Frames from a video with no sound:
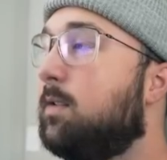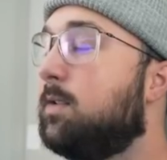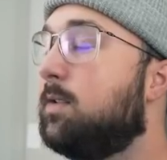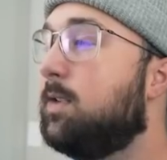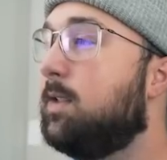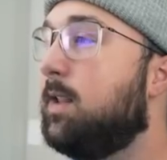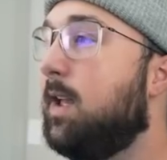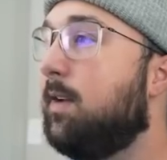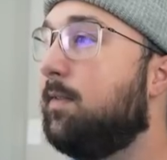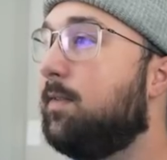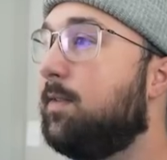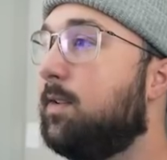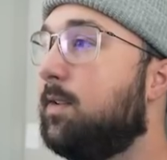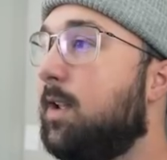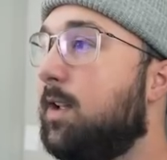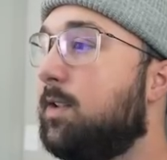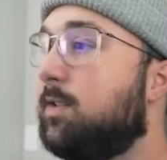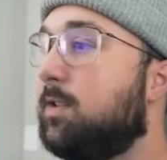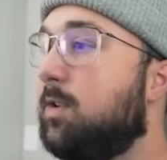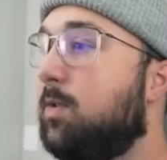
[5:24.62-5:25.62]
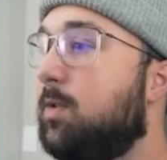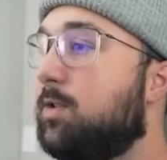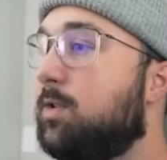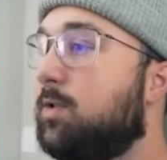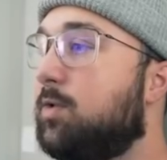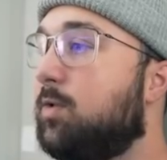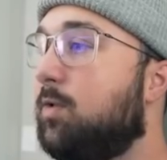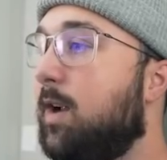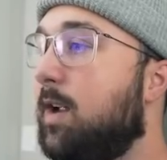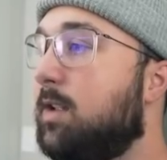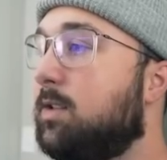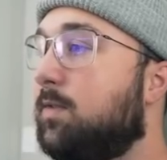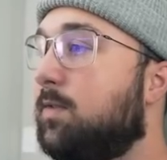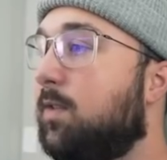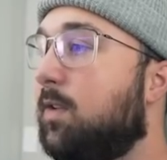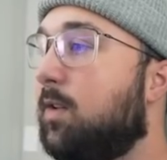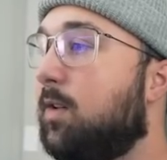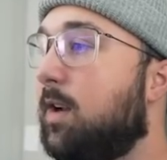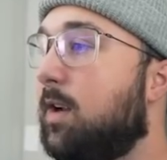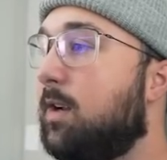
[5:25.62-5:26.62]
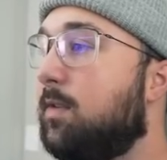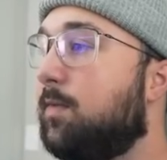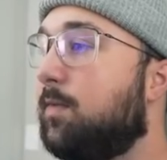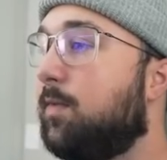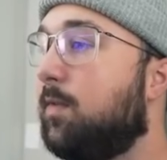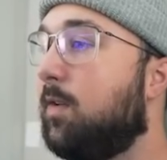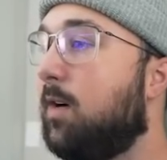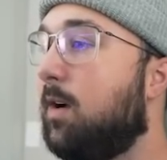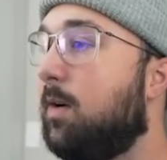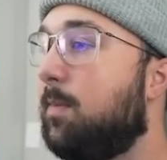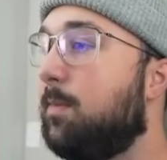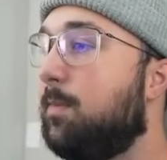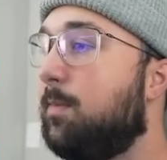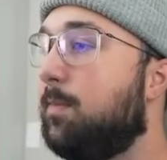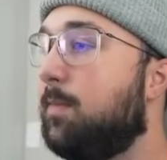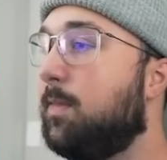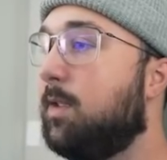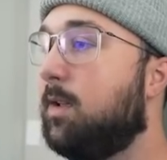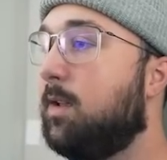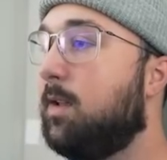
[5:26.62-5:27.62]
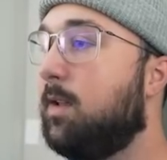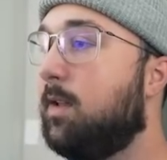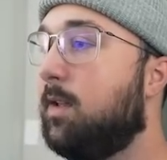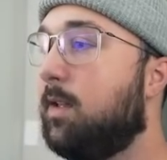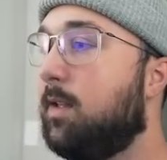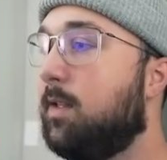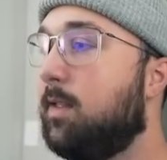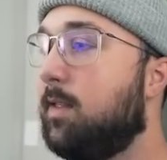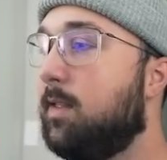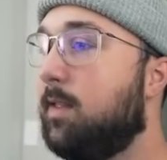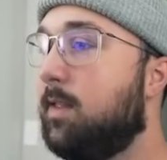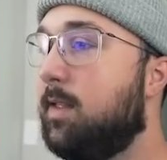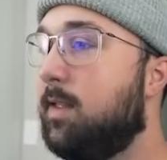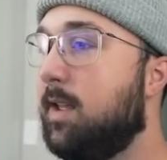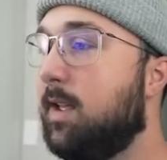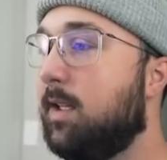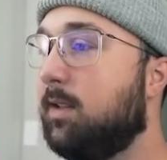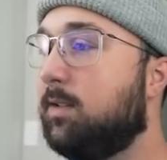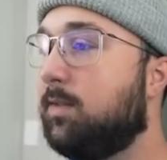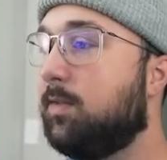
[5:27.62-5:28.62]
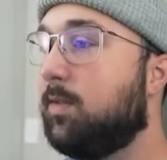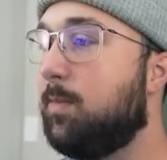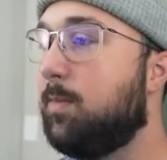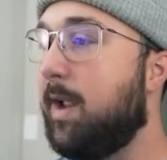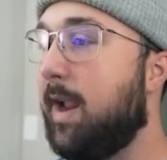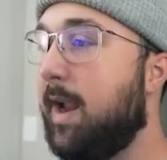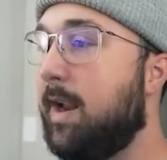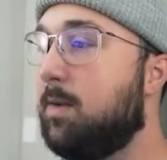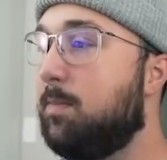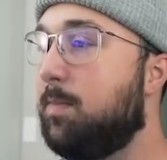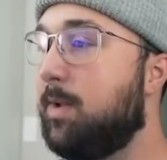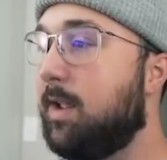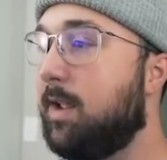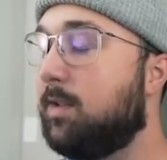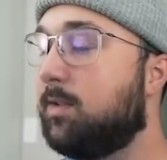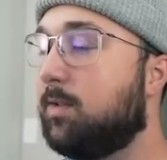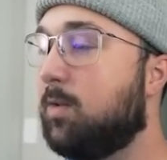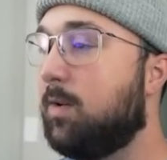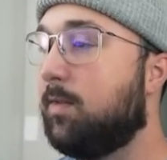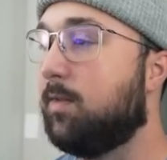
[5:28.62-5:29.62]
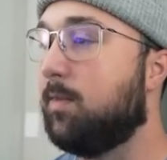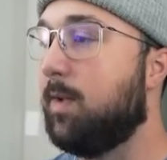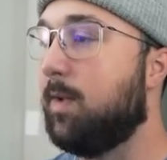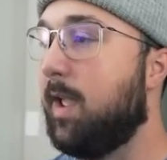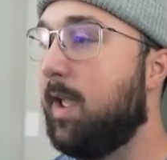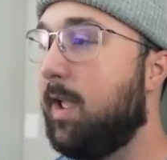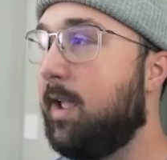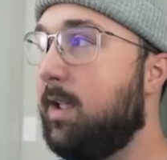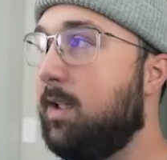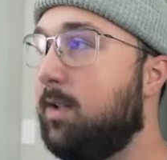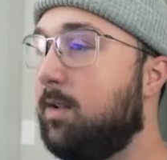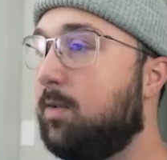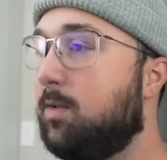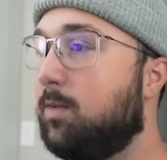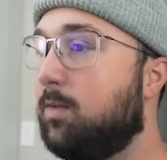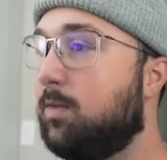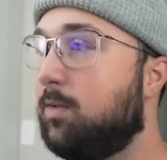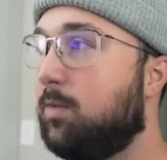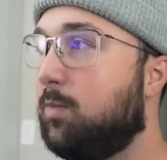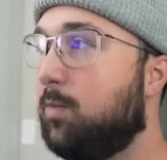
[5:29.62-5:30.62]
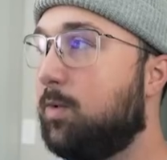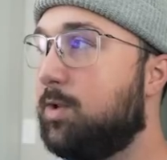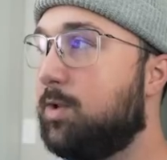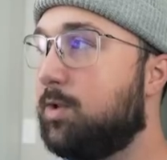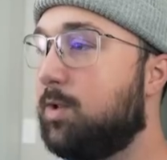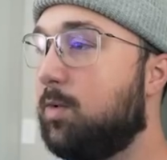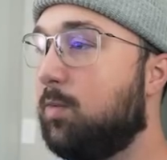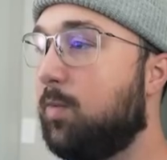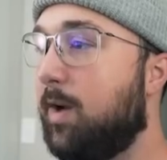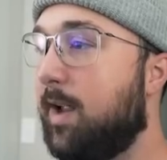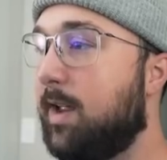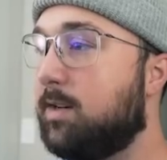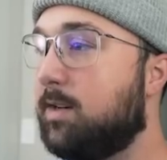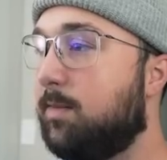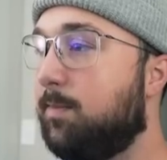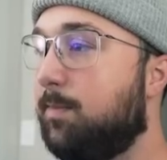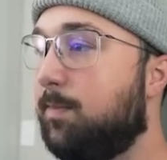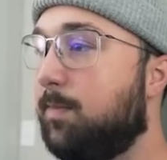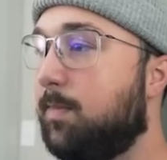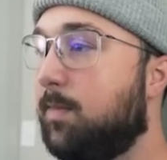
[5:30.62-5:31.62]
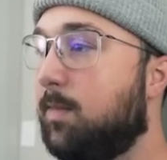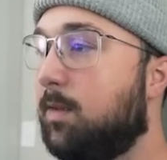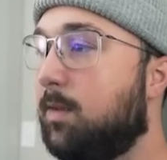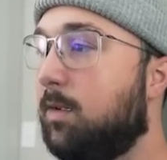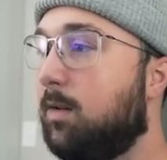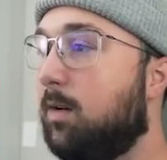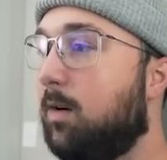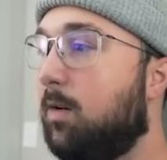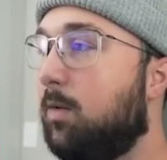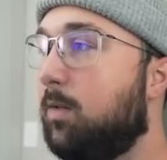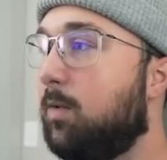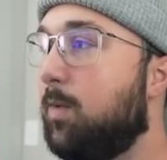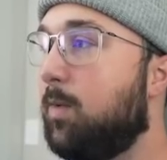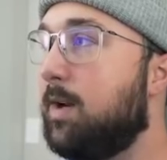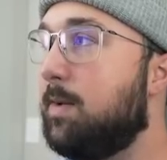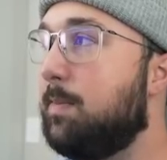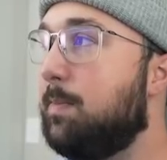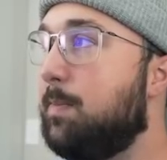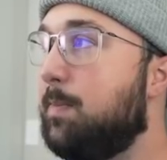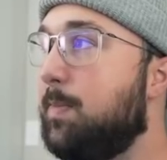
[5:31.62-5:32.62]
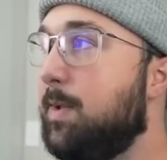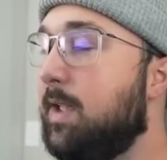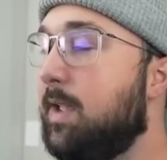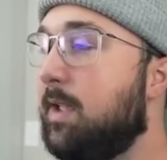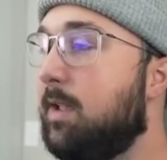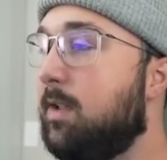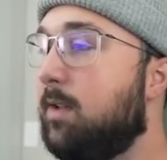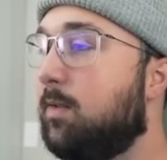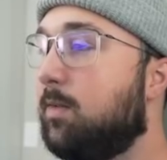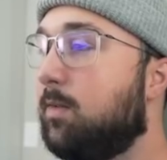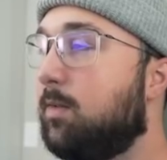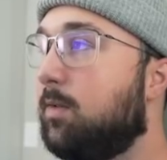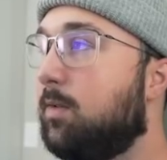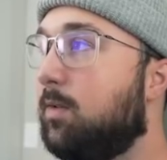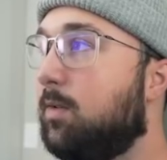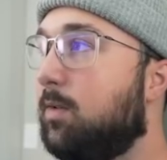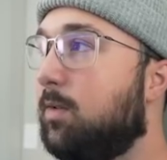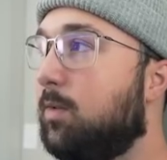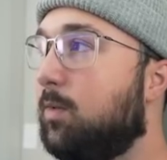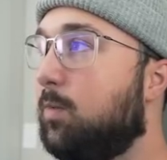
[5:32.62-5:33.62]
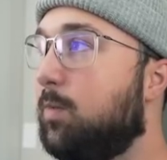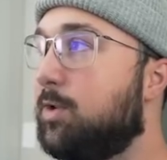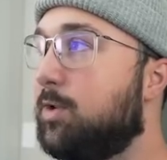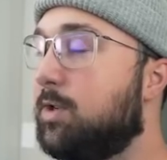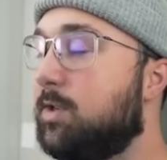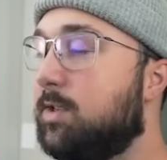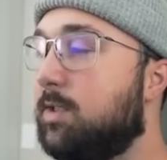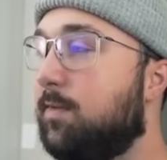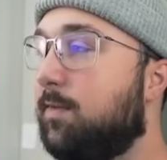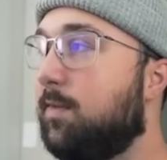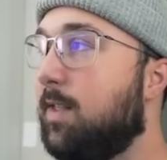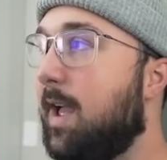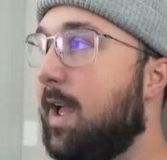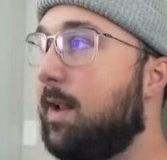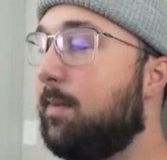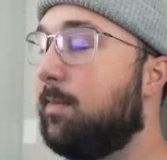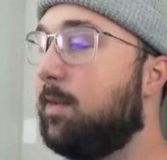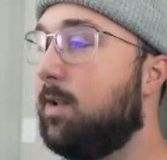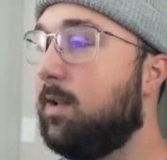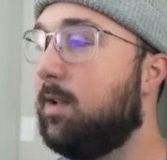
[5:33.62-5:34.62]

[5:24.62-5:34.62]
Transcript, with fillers: to left. And so it's transferring from this, from A to B. It's going from A, which is the random, all the way to B, which is the flat.